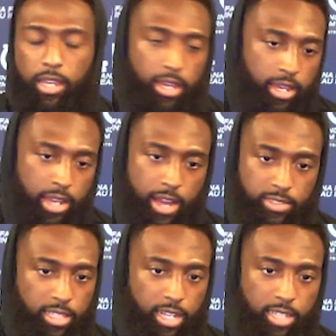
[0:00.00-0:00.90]
And obviously,
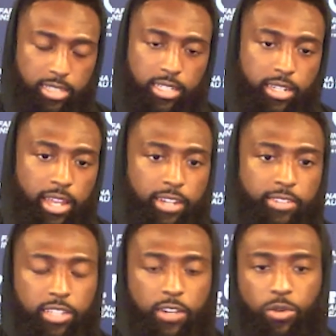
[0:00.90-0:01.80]
like I said, the negative
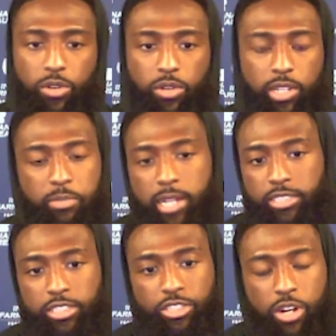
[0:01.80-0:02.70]
stuff we'll get back to
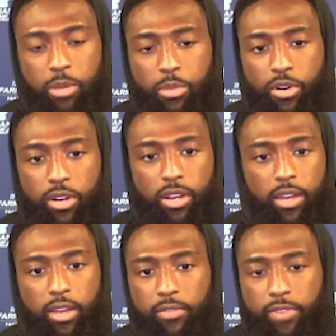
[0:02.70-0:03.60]
the drawing board,
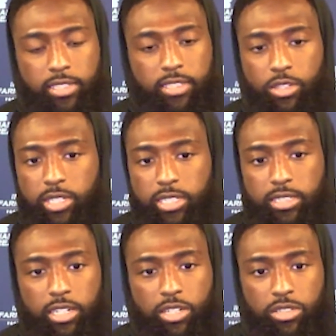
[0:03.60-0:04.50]
fix the little
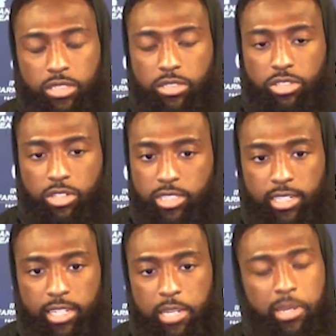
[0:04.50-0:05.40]
details, and you know just
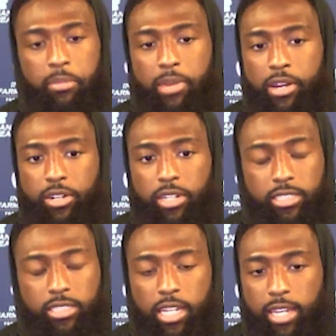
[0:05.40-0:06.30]
keep getting better each
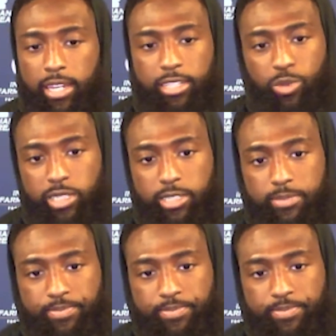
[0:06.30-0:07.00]
each week.